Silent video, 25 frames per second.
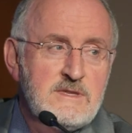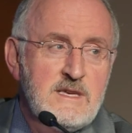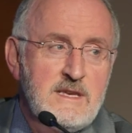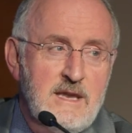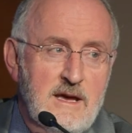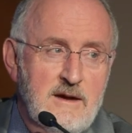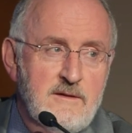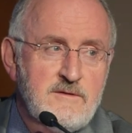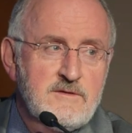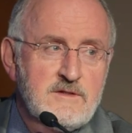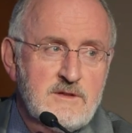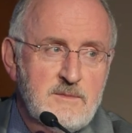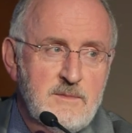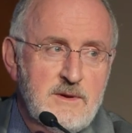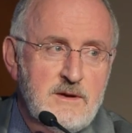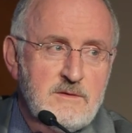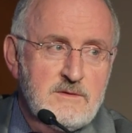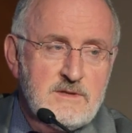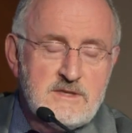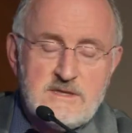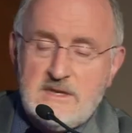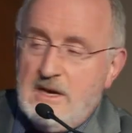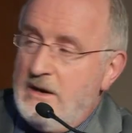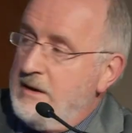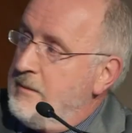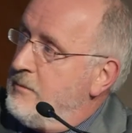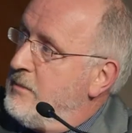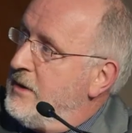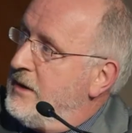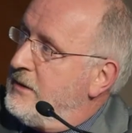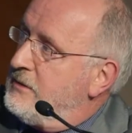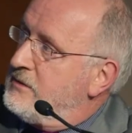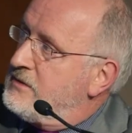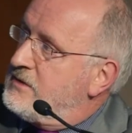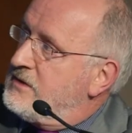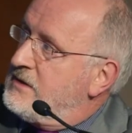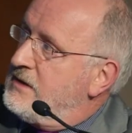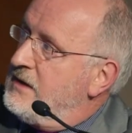enough to be able to
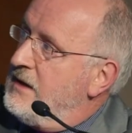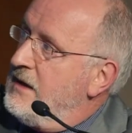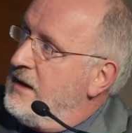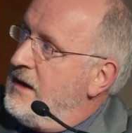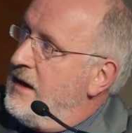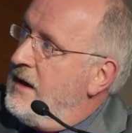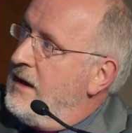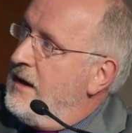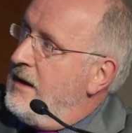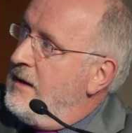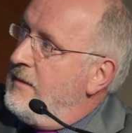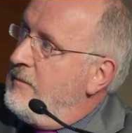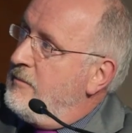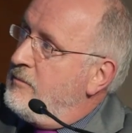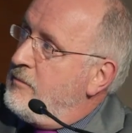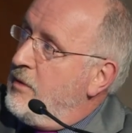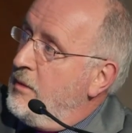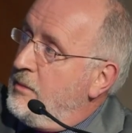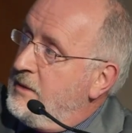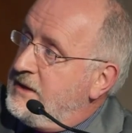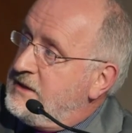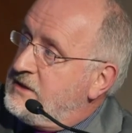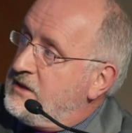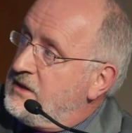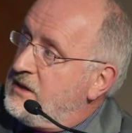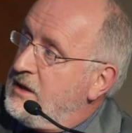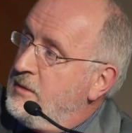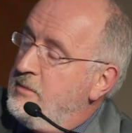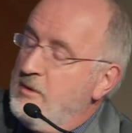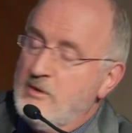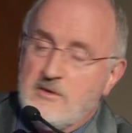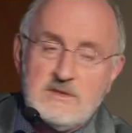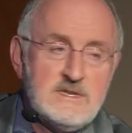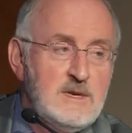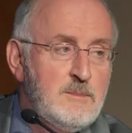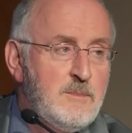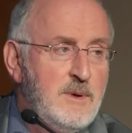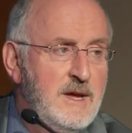signpost, probably to the
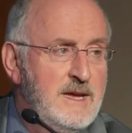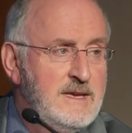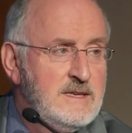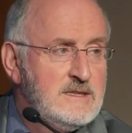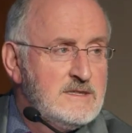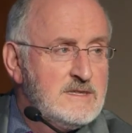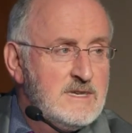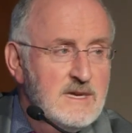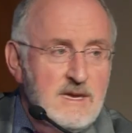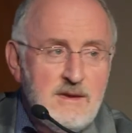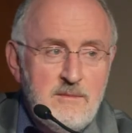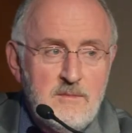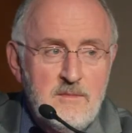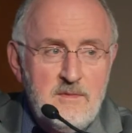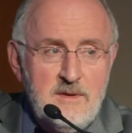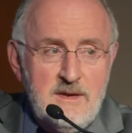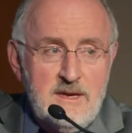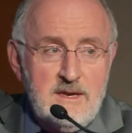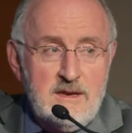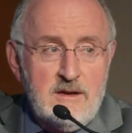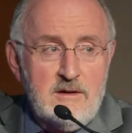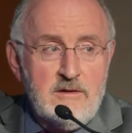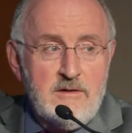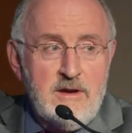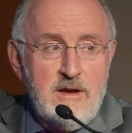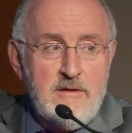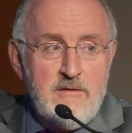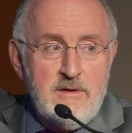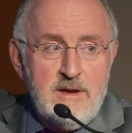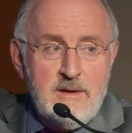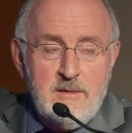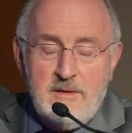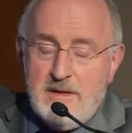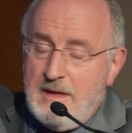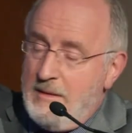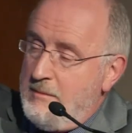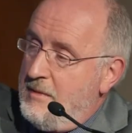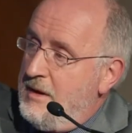community pain team in our area.
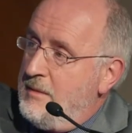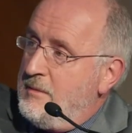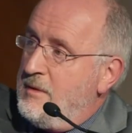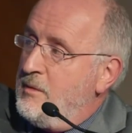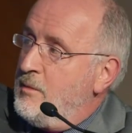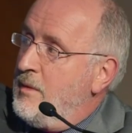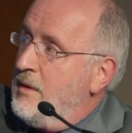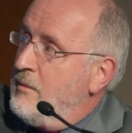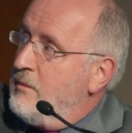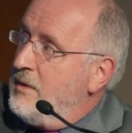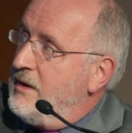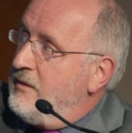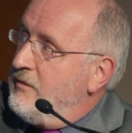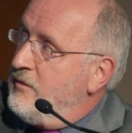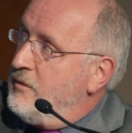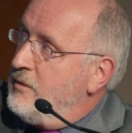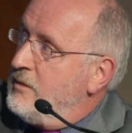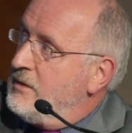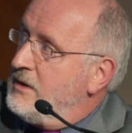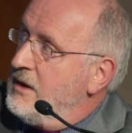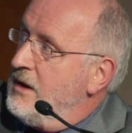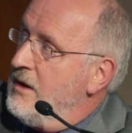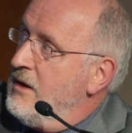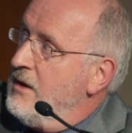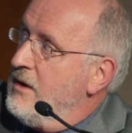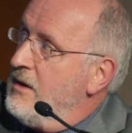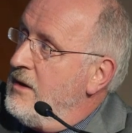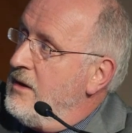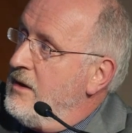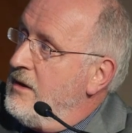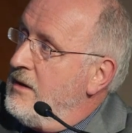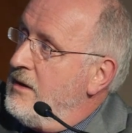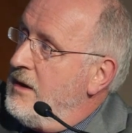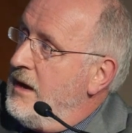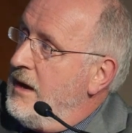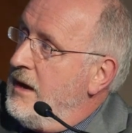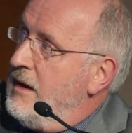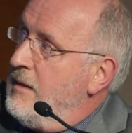That might be one way forward.
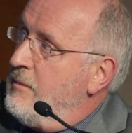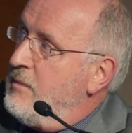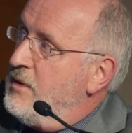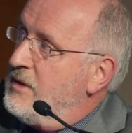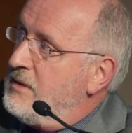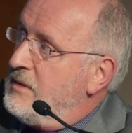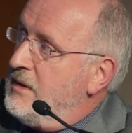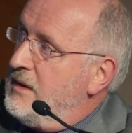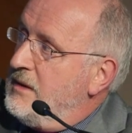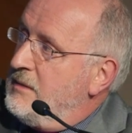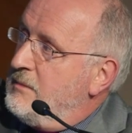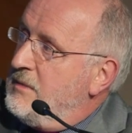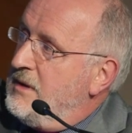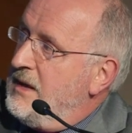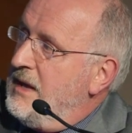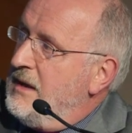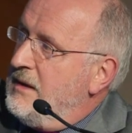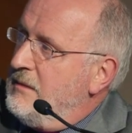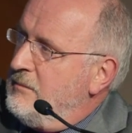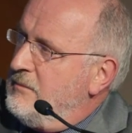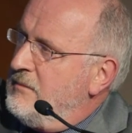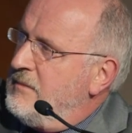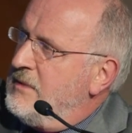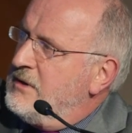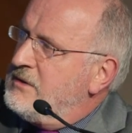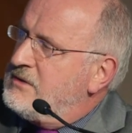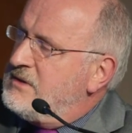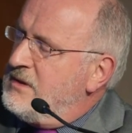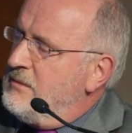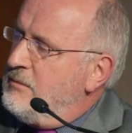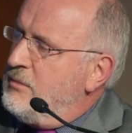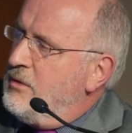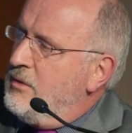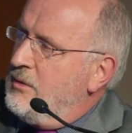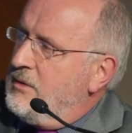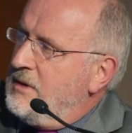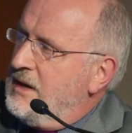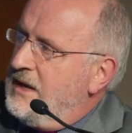But most
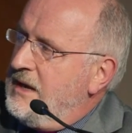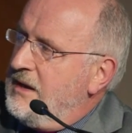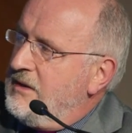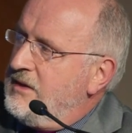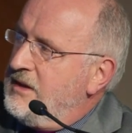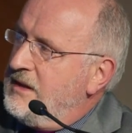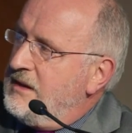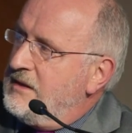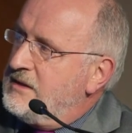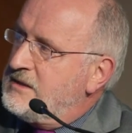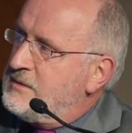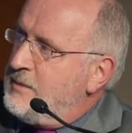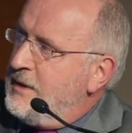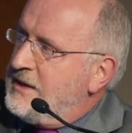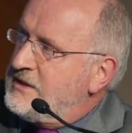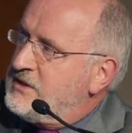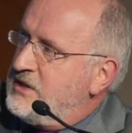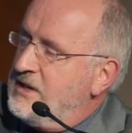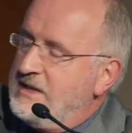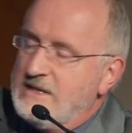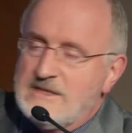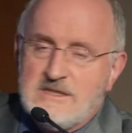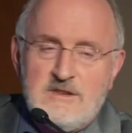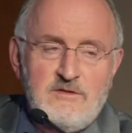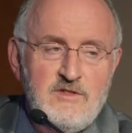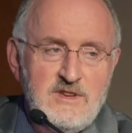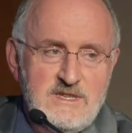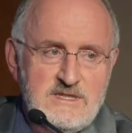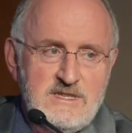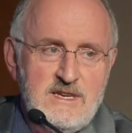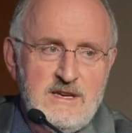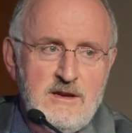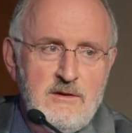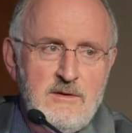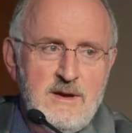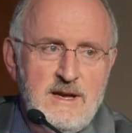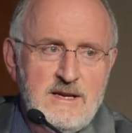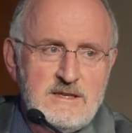importantly, I think the specialist
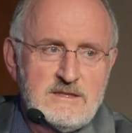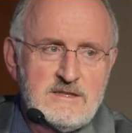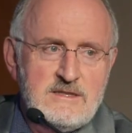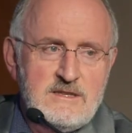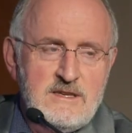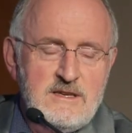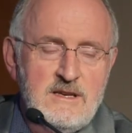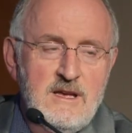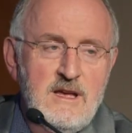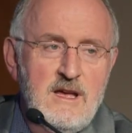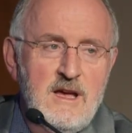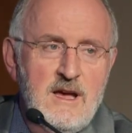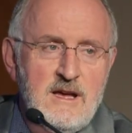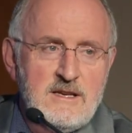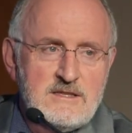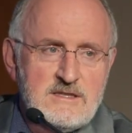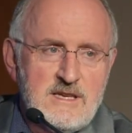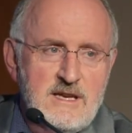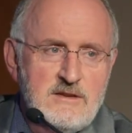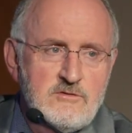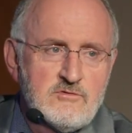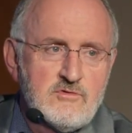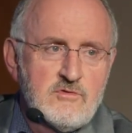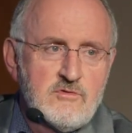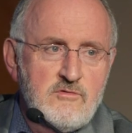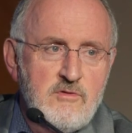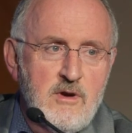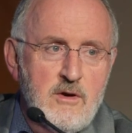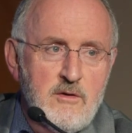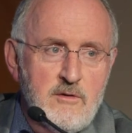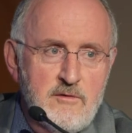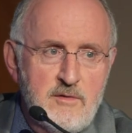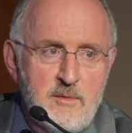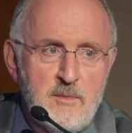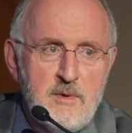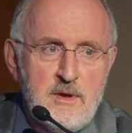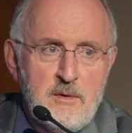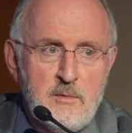physio has a central role
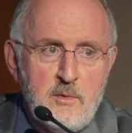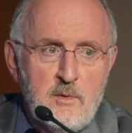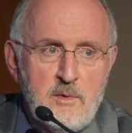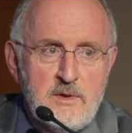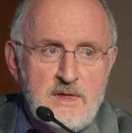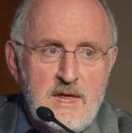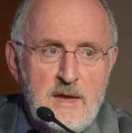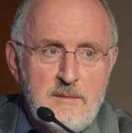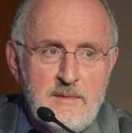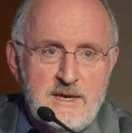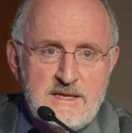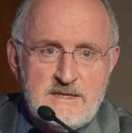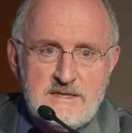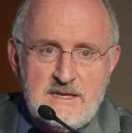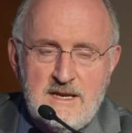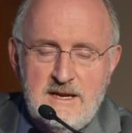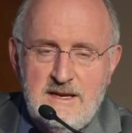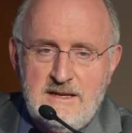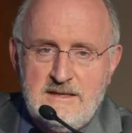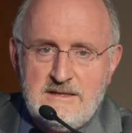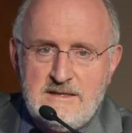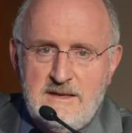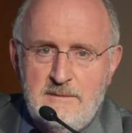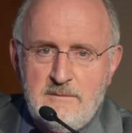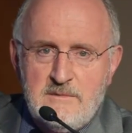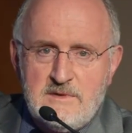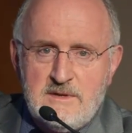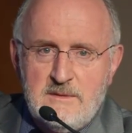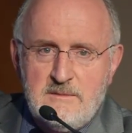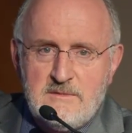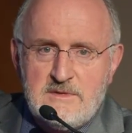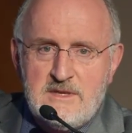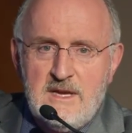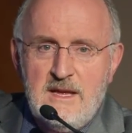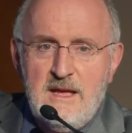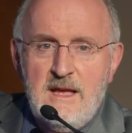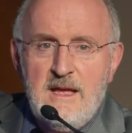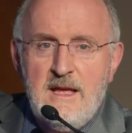for people with MSK
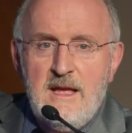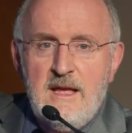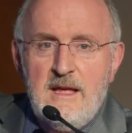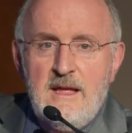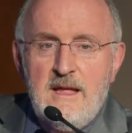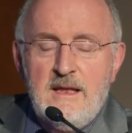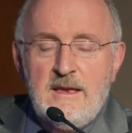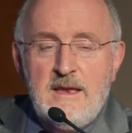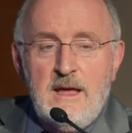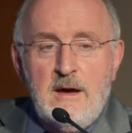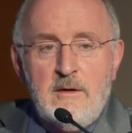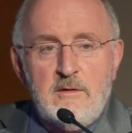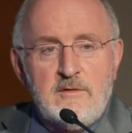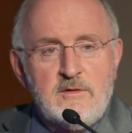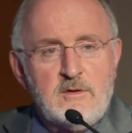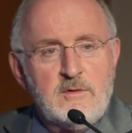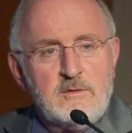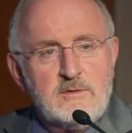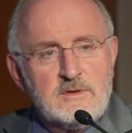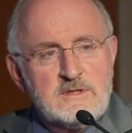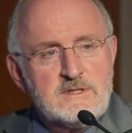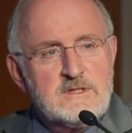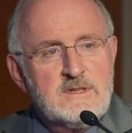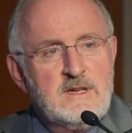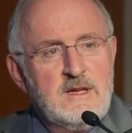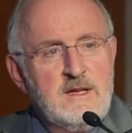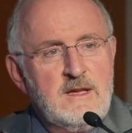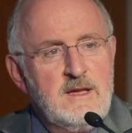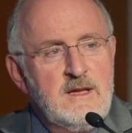symptoms. Now, of course,